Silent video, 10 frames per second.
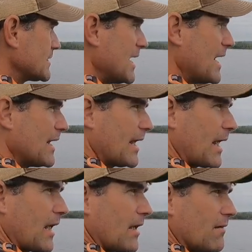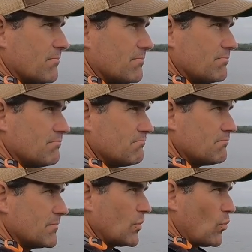not a
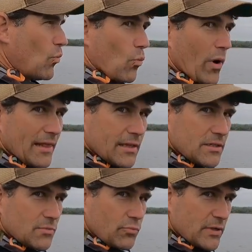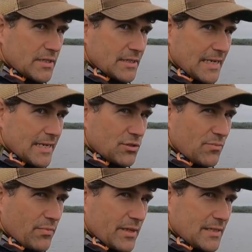weightless
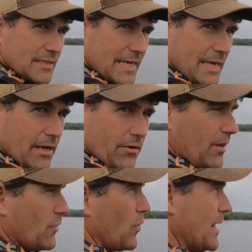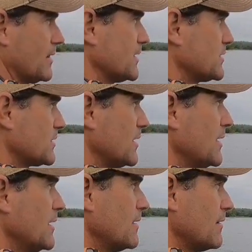presentation, but it's nearly weightless.
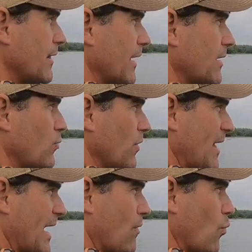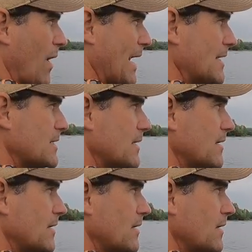Like with that weight,
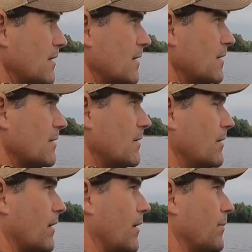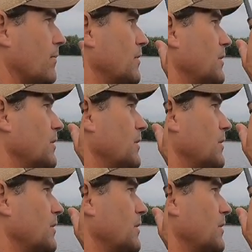that